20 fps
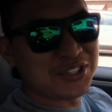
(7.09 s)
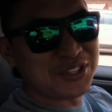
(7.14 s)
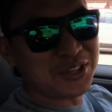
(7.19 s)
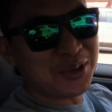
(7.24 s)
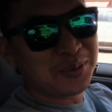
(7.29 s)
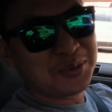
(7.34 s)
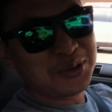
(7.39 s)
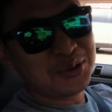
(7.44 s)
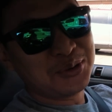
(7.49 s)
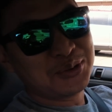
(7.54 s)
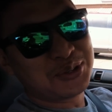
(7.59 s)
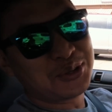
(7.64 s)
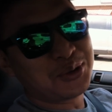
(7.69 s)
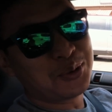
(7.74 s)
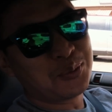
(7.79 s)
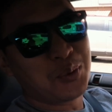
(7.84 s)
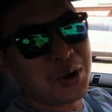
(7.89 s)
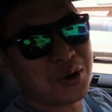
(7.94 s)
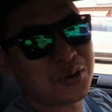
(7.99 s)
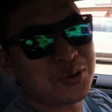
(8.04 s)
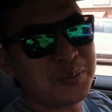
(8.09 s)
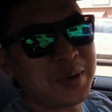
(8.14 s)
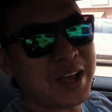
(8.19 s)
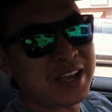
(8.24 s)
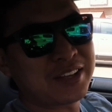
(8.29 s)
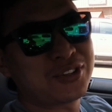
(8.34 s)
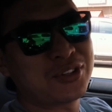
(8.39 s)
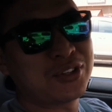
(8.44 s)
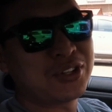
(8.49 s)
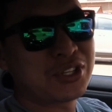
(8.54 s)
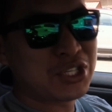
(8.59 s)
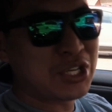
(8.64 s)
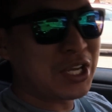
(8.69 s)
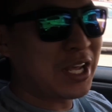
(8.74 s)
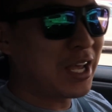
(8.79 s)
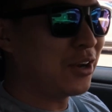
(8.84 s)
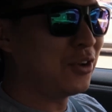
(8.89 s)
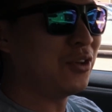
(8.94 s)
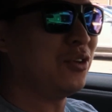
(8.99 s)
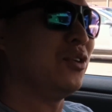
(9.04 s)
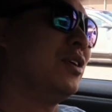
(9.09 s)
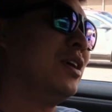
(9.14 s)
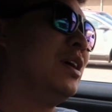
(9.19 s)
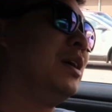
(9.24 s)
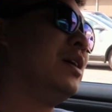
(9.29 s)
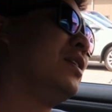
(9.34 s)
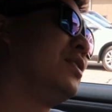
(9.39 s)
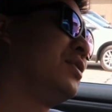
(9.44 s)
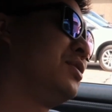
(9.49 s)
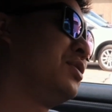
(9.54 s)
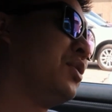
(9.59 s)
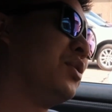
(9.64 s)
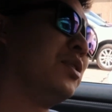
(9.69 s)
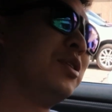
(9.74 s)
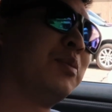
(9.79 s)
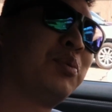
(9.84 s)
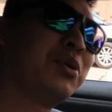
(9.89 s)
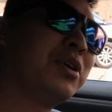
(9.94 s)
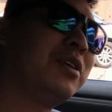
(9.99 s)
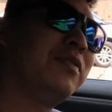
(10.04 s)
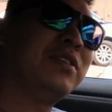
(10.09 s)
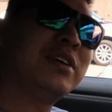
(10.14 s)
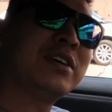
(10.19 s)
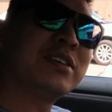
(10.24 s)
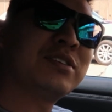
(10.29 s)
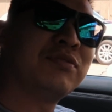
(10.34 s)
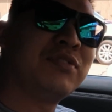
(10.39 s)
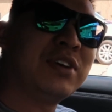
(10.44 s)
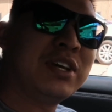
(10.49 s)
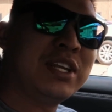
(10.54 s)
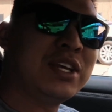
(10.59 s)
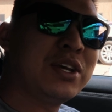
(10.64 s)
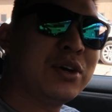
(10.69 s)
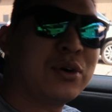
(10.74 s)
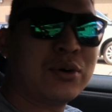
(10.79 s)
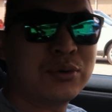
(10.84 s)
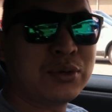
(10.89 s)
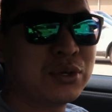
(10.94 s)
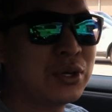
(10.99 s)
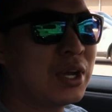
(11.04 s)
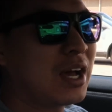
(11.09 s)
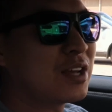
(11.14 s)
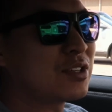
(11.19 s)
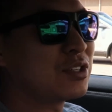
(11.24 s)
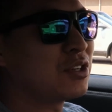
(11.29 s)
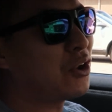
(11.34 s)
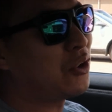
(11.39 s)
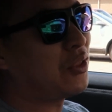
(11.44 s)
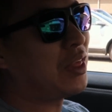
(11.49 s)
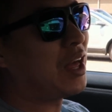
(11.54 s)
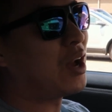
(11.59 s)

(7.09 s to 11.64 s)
up YouTube? Welcome back to the channel. So in the previous video you guys know